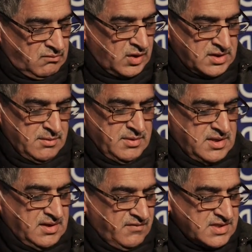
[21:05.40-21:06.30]
what
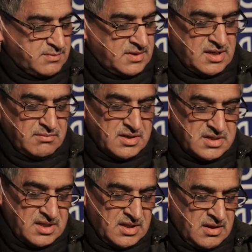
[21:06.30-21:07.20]
committee? Investment
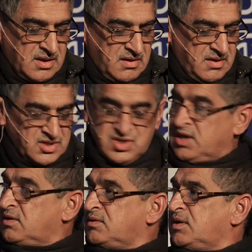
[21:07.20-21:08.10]
committee,
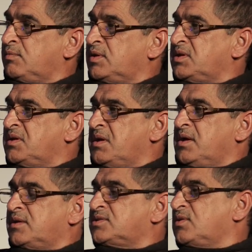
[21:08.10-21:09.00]
actuarial committee,
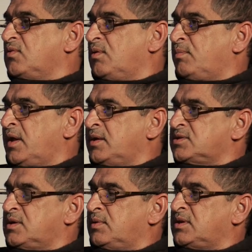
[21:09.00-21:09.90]
risk and
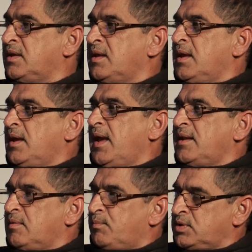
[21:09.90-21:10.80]
compliance committee,
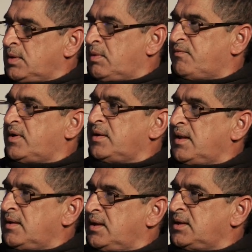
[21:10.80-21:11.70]
and put them up front
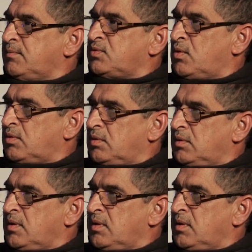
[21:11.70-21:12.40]
and let them talk.